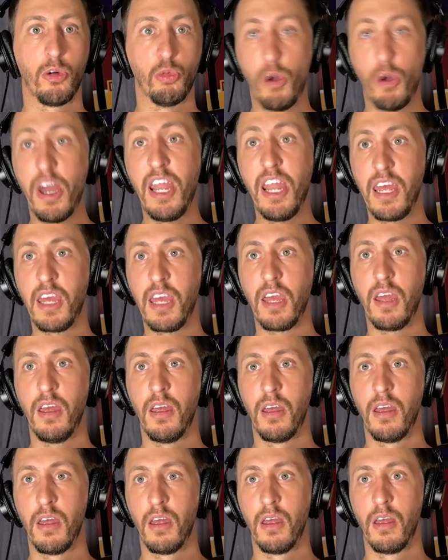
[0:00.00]

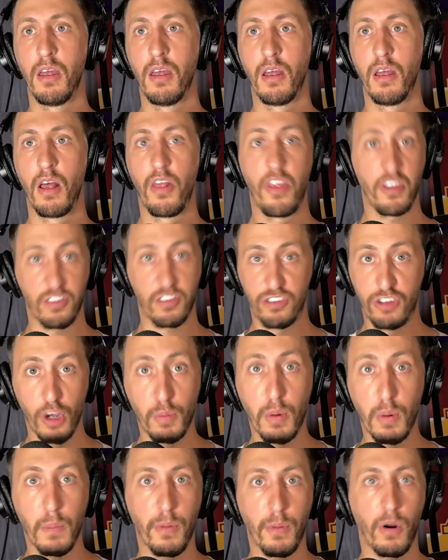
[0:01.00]
winning the
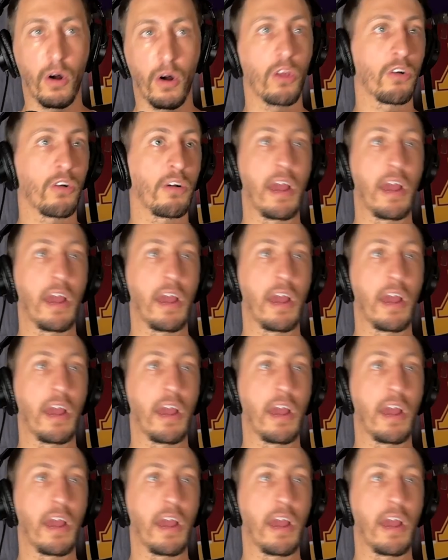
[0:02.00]
Super Bowl